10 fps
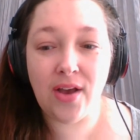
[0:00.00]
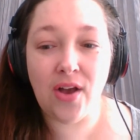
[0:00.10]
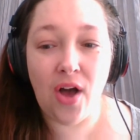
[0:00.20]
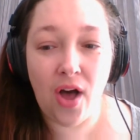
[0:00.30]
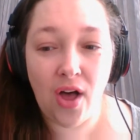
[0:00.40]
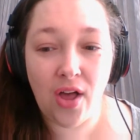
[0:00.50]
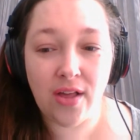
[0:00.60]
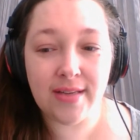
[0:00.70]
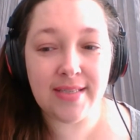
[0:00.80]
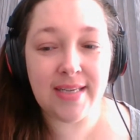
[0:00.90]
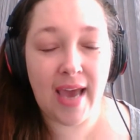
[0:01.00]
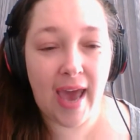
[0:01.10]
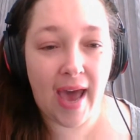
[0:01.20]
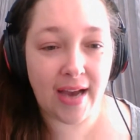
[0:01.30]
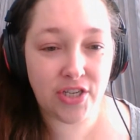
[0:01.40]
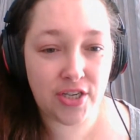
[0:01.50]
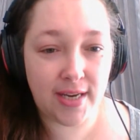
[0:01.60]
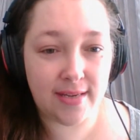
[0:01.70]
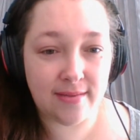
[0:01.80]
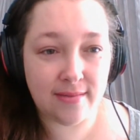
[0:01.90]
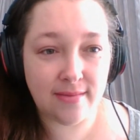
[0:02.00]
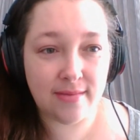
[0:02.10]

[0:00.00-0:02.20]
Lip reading: call to action.